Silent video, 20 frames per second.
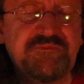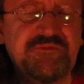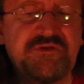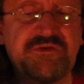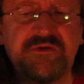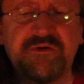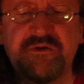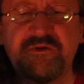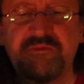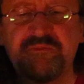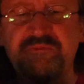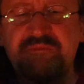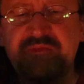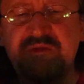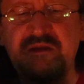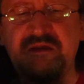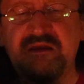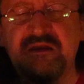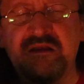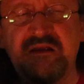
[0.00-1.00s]
So
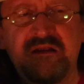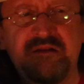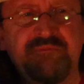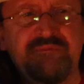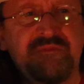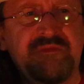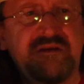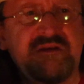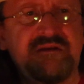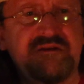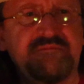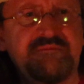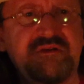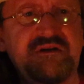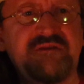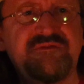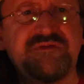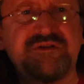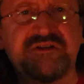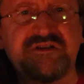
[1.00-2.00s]
a
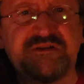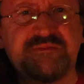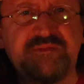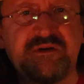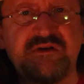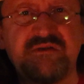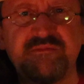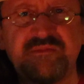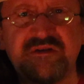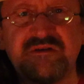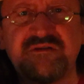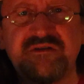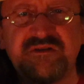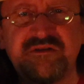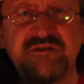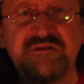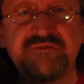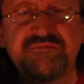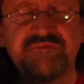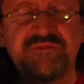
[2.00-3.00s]
bit of an experiment, you
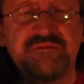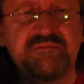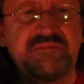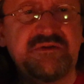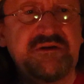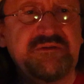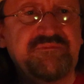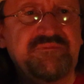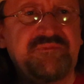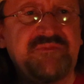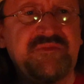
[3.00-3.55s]
know, but